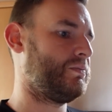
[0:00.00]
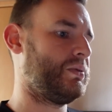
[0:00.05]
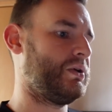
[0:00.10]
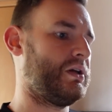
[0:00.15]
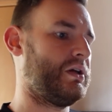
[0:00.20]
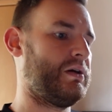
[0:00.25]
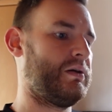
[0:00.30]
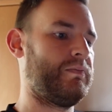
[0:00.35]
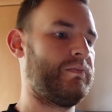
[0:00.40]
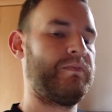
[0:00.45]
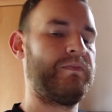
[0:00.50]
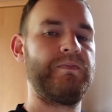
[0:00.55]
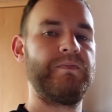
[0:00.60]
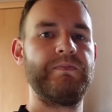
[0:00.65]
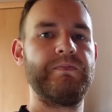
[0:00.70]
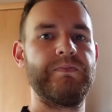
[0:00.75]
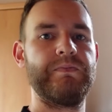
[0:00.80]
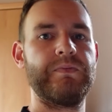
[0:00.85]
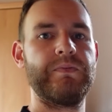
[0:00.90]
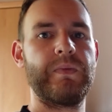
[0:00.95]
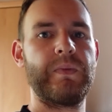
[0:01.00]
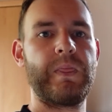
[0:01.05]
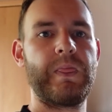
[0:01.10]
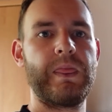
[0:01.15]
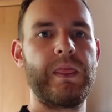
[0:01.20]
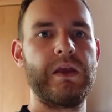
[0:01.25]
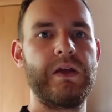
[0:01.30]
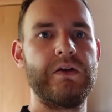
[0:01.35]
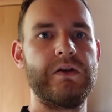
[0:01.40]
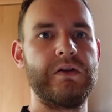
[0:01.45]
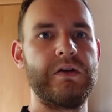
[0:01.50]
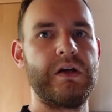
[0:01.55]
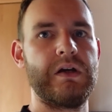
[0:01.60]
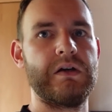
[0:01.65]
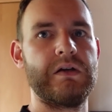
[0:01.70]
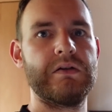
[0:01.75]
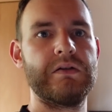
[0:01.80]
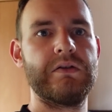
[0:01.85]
but yeah.